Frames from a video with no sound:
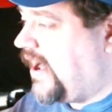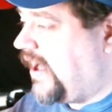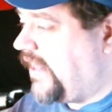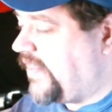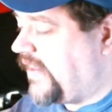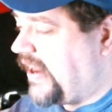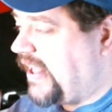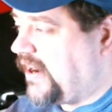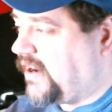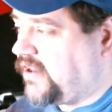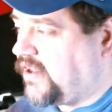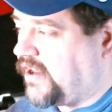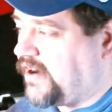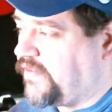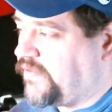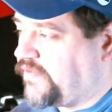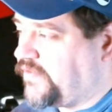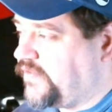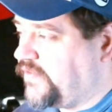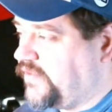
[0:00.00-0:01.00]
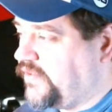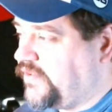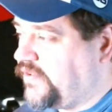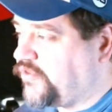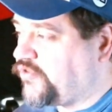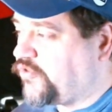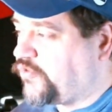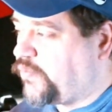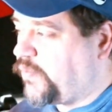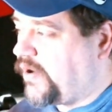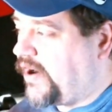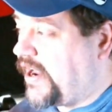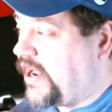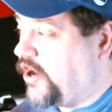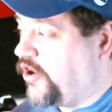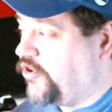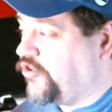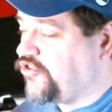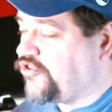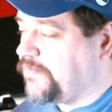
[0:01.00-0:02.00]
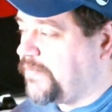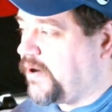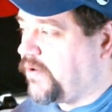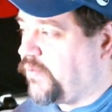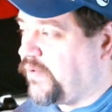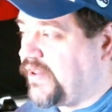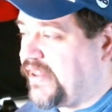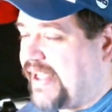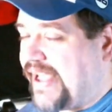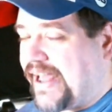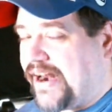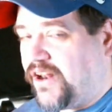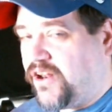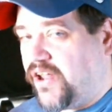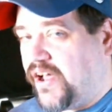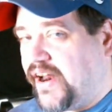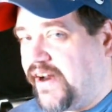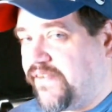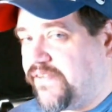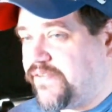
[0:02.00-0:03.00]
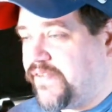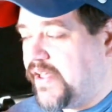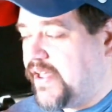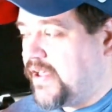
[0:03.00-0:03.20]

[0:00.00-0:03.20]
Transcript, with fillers: uh, that had a lot of, this is where Aoshima really had a lot of